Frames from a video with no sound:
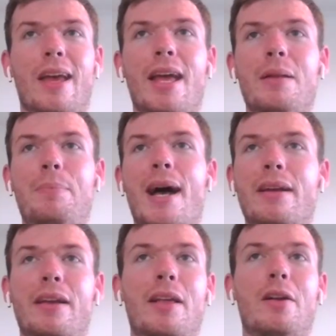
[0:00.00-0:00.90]
And back
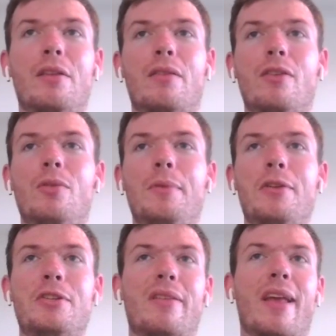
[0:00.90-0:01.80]
again on Zoom,
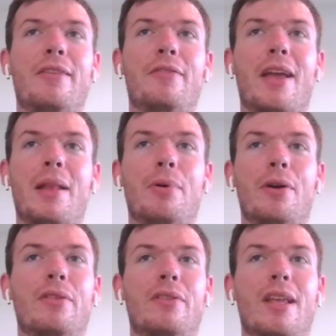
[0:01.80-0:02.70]
you just had the in
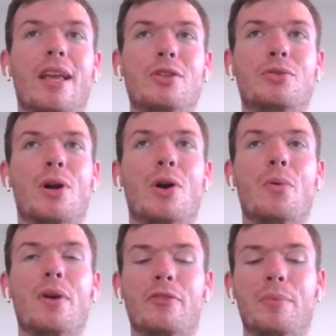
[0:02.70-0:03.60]
person intro
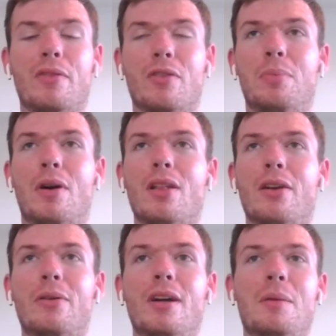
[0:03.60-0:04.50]
with Mr.
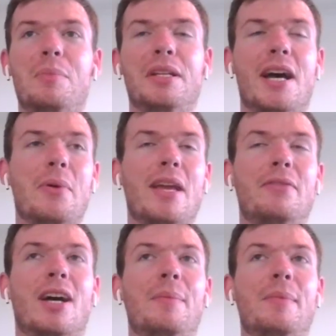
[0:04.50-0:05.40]
Paulo, but now we have
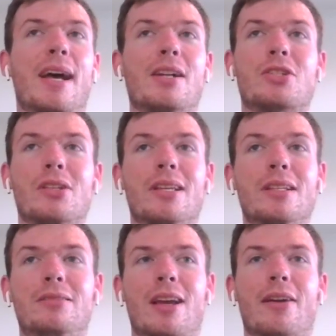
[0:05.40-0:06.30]
time to actually
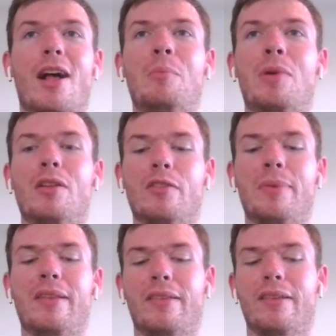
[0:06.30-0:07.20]
tear down Paulo's
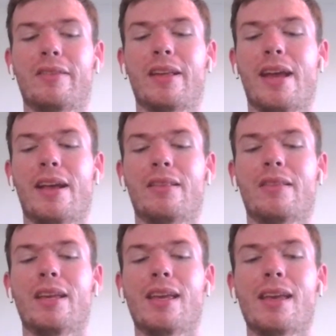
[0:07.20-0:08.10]
business and
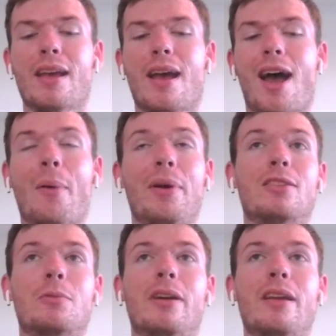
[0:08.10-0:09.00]
see how he
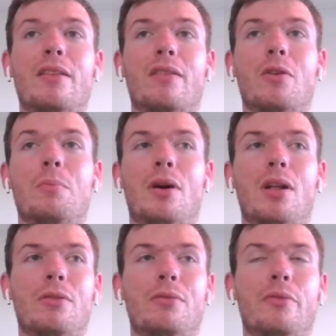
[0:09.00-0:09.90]
got to where he is. So,
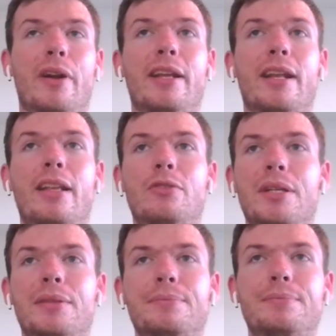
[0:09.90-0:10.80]
Paulo, ready to get into
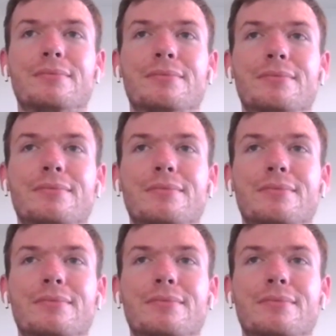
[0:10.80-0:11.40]
it? Let's do